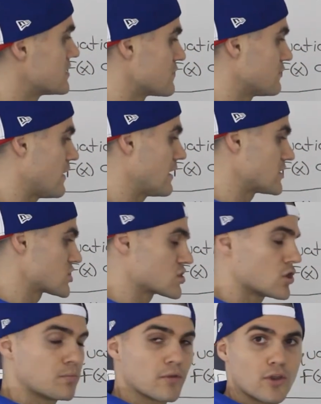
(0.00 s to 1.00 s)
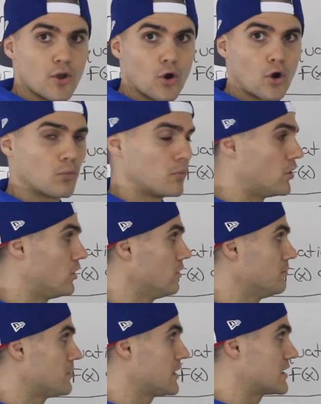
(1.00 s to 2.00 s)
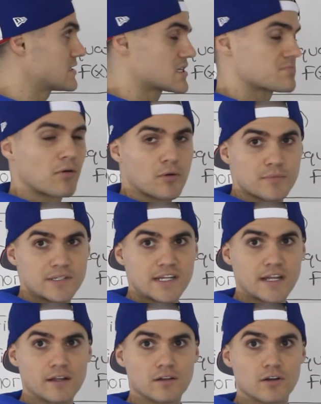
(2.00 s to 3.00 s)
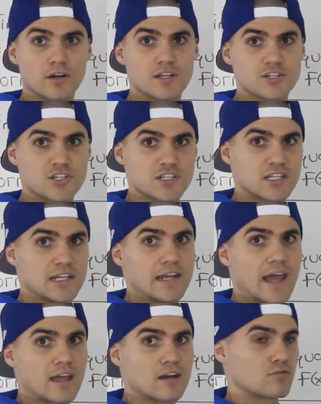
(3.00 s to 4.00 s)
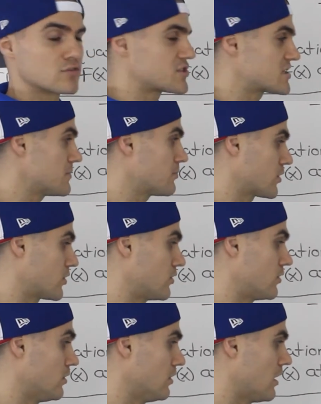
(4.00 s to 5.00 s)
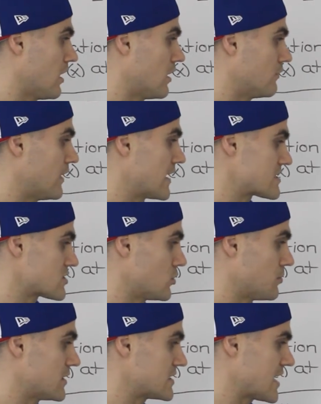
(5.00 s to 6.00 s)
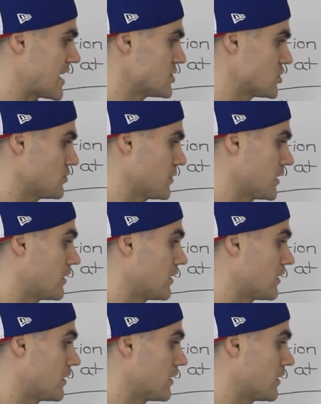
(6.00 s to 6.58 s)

To find the slope of the normal, because it's perpendicular, it's just the negative reciprocal of that slope of the tangent we